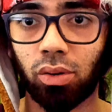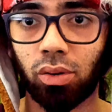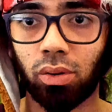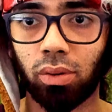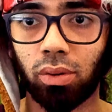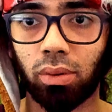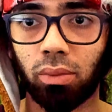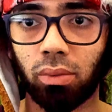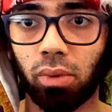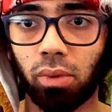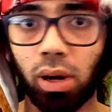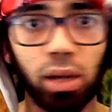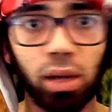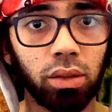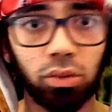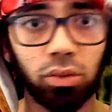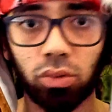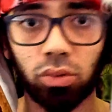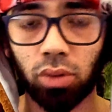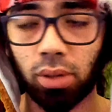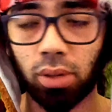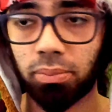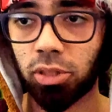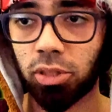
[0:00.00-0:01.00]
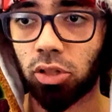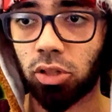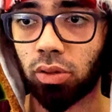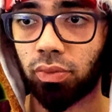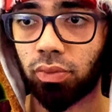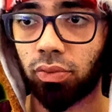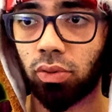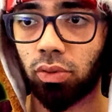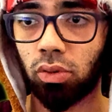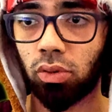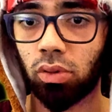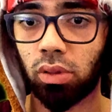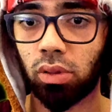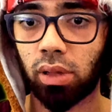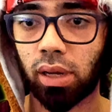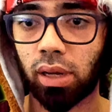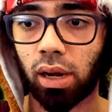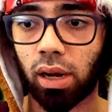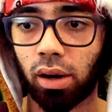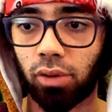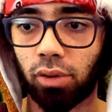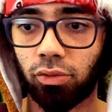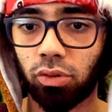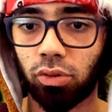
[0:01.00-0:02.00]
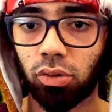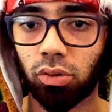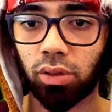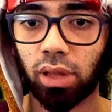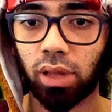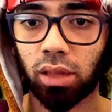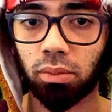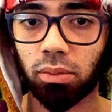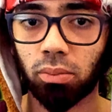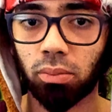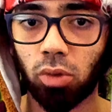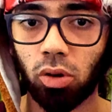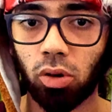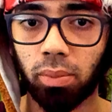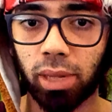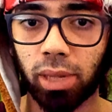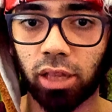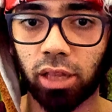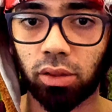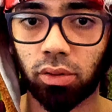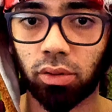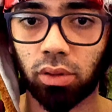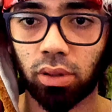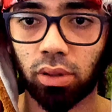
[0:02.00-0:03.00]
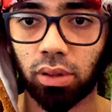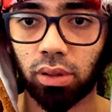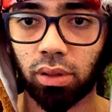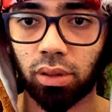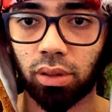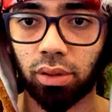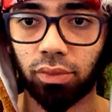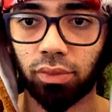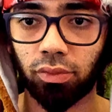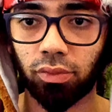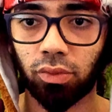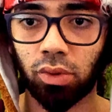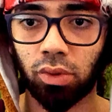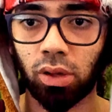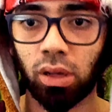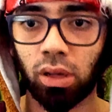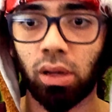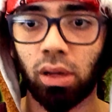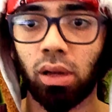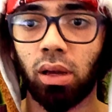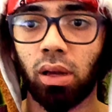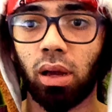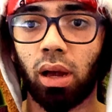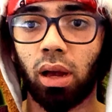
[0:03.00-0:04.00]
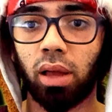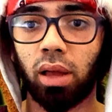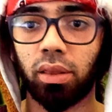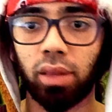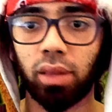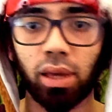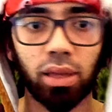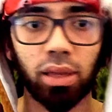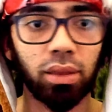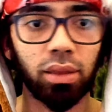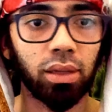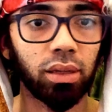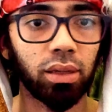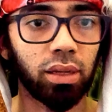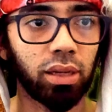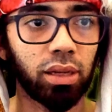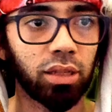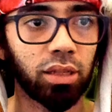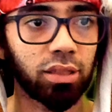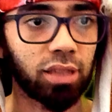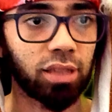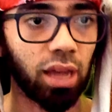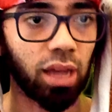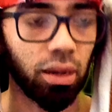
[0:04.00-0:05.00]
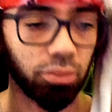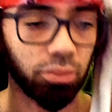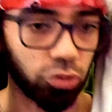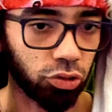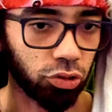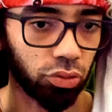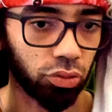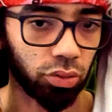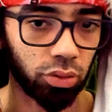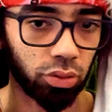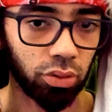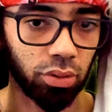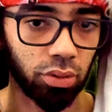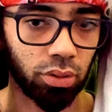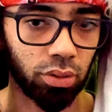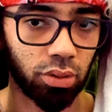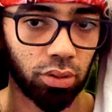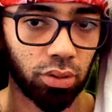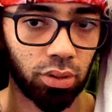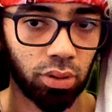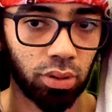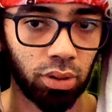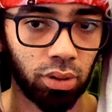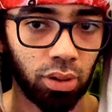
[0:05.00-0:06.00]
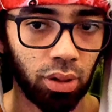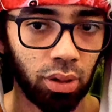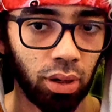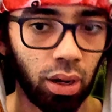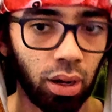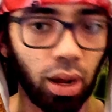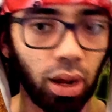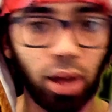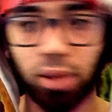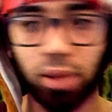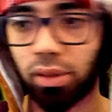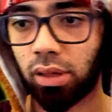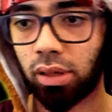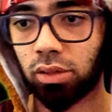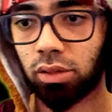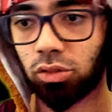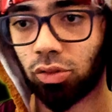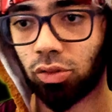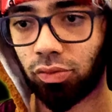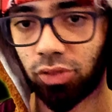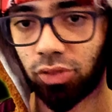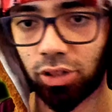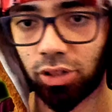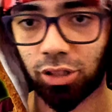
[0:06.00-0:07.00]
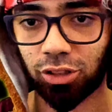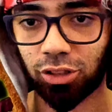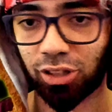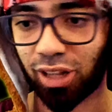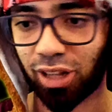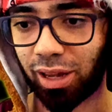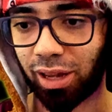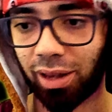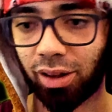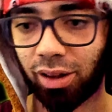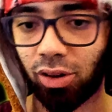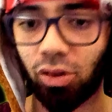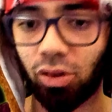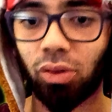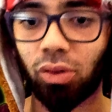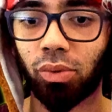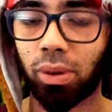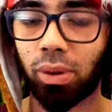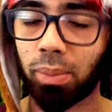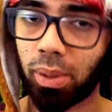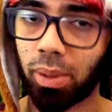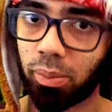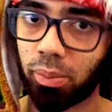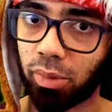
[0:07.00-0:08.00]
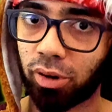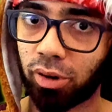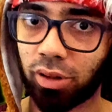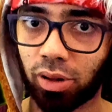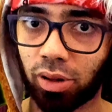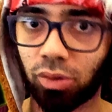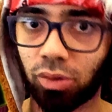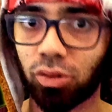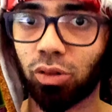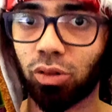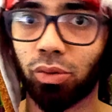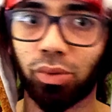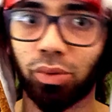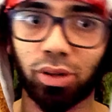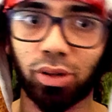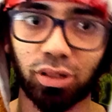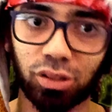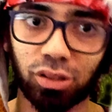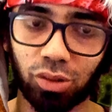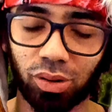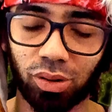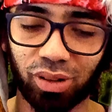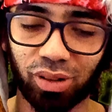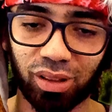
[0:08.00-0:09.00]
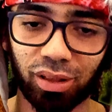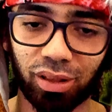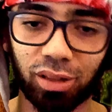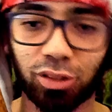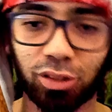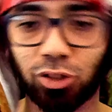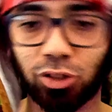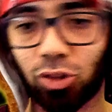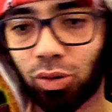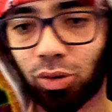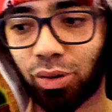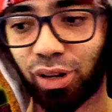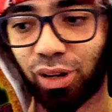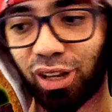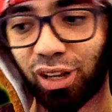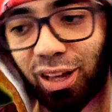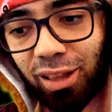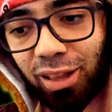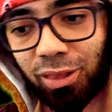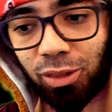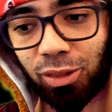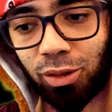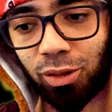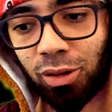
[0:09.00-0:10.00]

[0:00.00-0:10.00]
one two episode full Gaara full that moment then he's captured and then you finish like oh remember Naruto was talking that story and